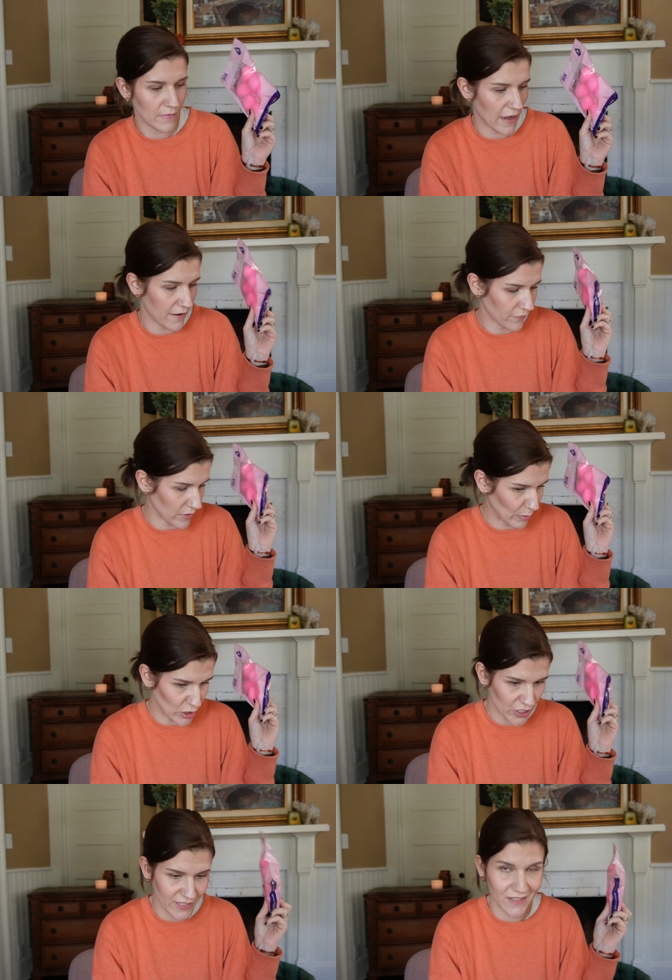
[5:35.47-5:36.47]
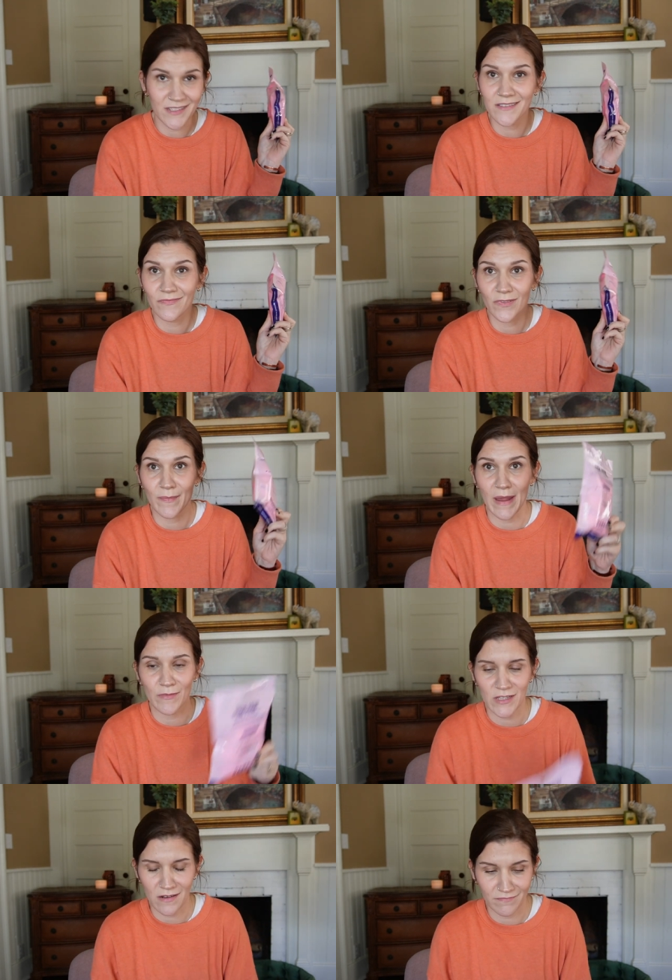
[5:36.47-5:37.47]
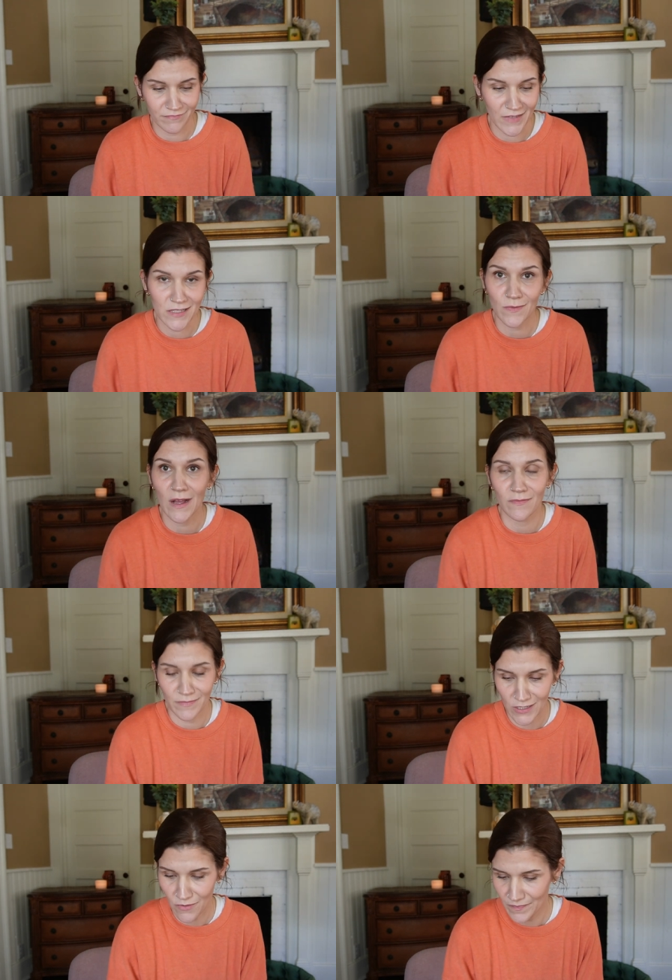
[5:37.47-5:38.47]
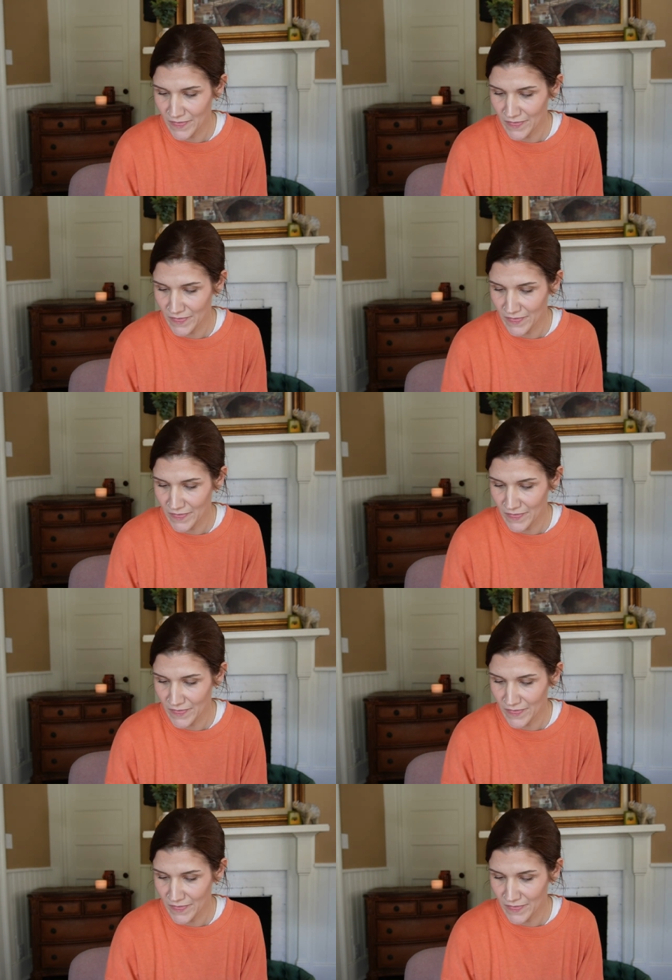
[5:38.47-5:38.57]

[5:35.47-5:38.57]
I have repurchased this from Amazon as well. So